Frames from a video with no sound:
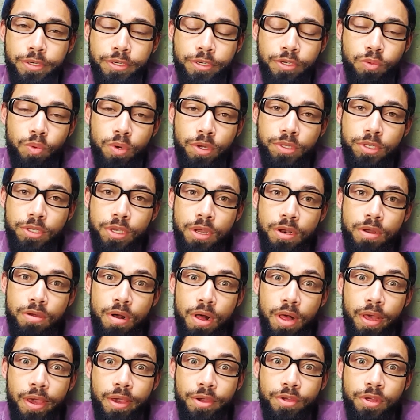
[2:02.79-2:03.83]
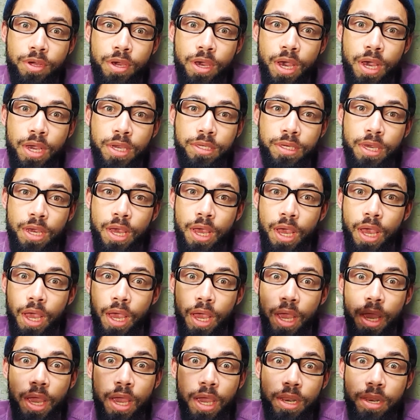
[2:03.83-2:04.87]
This is Wansano. I'll catch you guys
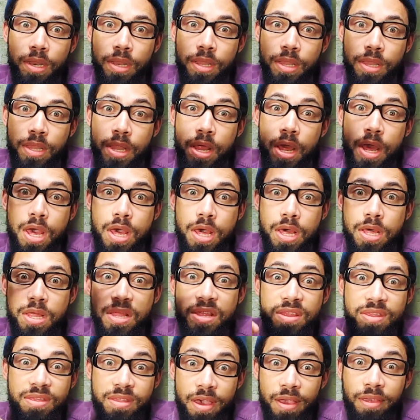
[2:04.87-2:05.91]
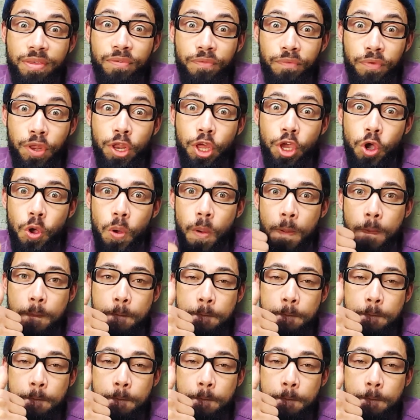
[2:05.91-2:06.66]
in the next video.